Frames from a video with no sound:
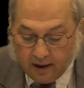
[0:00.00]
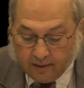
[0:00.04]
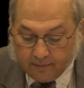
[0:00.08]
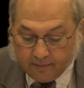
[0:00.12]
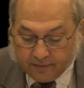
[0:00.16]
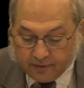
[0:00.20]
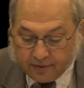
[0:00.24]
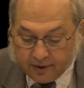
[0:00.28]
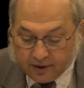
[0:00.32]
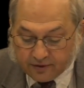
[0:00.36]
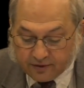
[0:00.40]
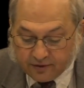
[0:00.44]

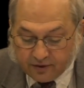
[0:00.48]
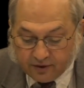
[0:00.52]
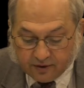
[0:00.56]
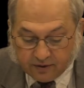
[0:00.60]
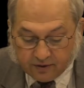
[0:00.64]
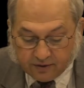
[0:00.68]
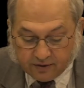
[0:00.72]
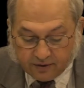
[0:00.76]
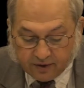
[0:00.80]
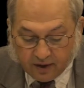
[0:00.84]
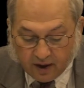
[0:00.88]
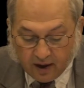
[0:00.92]
This
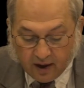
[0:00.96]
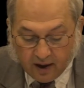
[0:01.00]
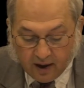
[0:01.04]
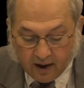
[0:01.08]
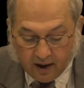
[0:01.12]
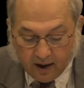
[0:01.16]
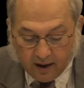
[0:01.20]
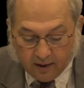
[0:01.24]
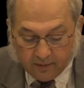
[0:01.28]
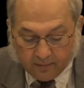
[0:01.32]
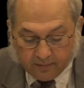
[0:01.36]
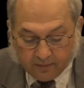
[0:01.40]
is
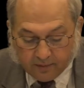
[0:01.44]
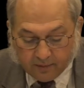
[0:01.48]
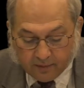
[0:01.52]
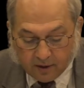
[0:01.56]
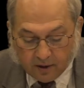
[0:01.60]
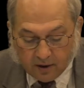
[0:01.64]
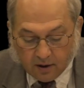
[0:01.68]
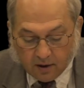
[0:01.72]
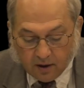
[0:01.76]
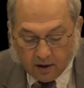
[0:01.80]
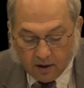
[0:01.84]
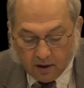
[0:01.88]
a
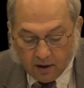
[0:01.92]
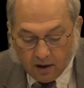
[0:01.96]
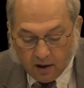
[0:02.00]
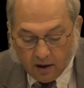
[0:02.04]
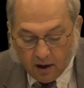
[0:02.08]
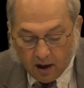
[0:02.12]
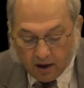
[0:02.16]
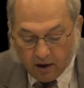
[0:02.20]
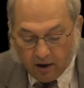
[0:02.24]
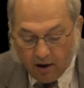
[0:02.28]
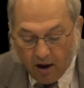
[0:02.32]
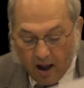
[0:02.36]

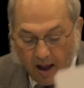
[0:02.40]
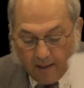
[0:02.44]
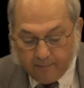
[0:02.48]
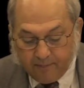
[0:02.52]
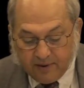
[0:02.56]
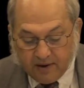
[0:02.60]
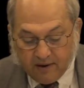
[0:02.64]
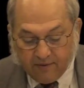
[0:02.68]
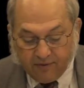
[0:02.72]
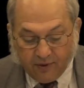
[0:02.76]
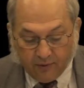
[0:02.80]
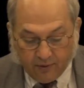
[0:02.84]

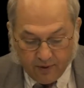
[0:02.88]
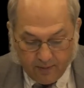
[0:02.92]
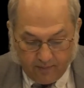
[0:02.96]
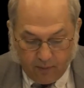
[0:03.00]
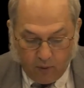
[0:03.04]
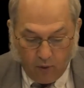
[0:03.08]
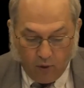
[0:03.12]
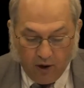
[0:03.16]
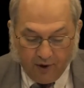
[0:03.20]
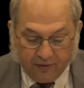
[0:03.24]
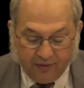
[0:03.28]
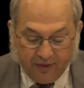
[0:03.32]
copy of the
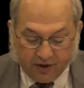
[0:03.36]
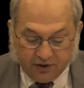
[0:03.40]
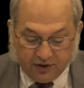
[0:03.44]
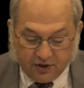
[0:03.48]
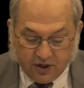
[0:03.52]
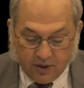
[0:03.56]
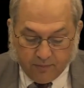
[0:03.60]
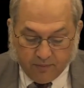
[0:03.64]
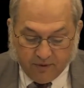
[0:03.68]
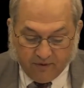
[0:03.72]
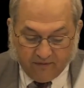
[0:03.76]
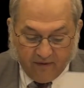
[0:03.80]
report that
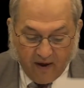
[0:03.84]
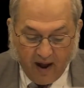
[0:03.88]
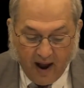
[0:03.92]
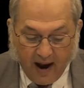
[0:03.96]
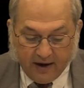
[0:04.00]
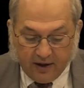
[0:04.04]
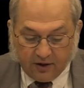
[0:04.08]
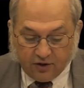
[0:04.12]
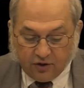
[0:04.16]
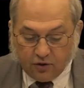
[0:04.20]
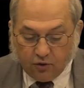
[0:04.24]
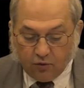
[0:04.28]
she
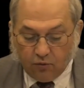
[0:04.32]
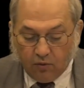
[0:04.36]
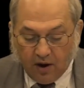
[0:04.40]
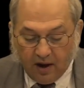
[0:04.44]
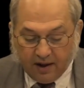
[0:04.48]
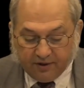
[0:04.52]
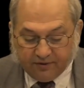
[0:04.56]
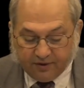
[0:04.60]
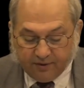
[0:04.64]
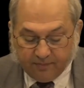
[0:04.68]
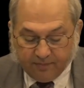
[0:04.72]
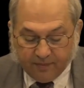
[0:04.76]
provided to
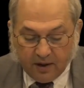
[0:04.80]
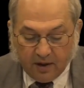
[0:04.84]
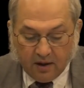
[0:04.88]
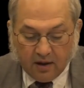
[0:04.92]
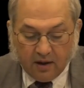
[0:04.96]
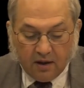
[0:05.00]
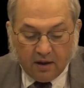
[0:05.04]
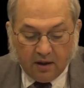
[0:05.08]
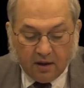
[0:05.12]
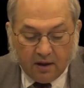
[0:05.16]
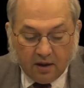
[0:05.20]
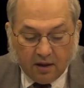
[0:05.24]
us.
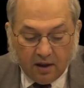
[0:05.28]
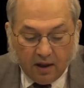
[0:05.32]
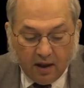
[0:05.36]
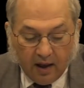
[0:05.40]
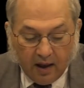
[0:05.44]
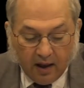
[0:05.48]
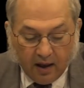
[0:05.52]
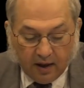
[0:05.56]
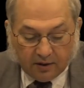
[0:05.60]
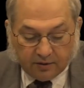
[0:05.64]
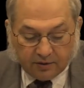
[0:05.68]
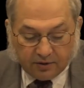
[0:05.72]

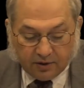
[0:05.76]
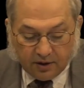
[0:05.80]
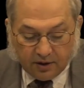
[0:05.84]
She